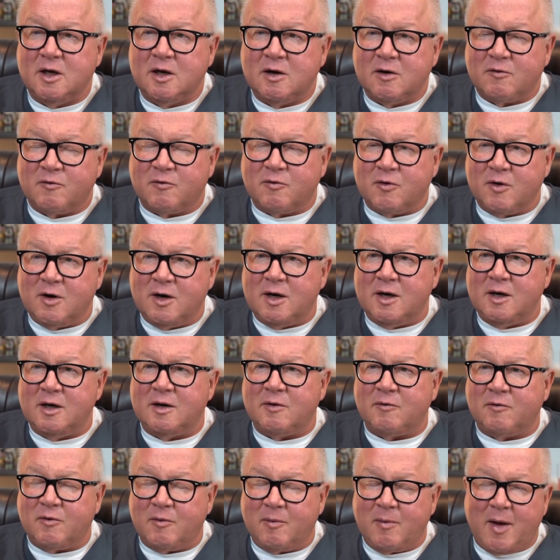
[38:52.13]
a friend, a
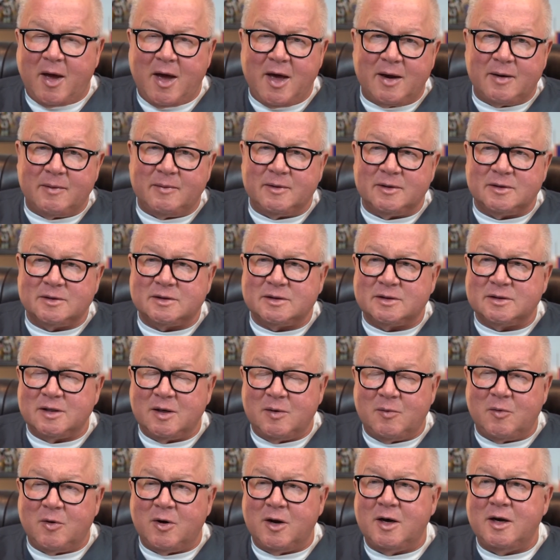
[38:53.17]
phlebotomist,
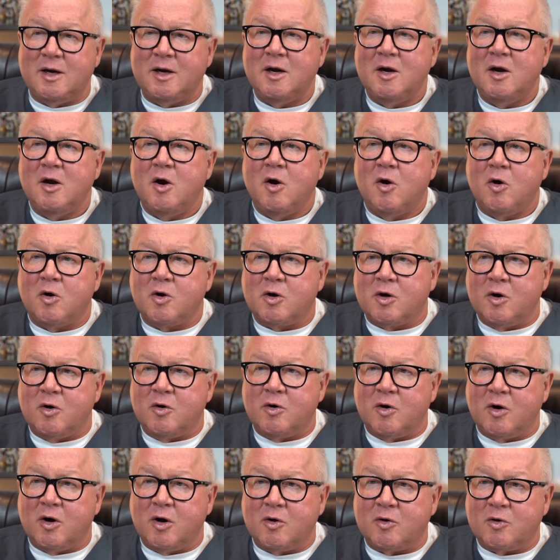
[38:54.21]
someone or go
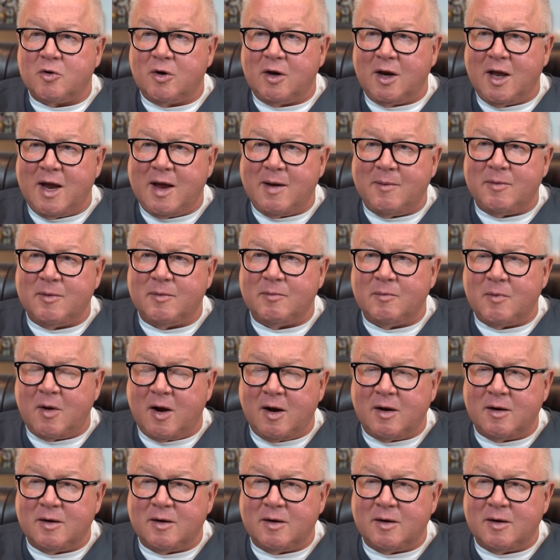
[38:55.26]
to a local lab and,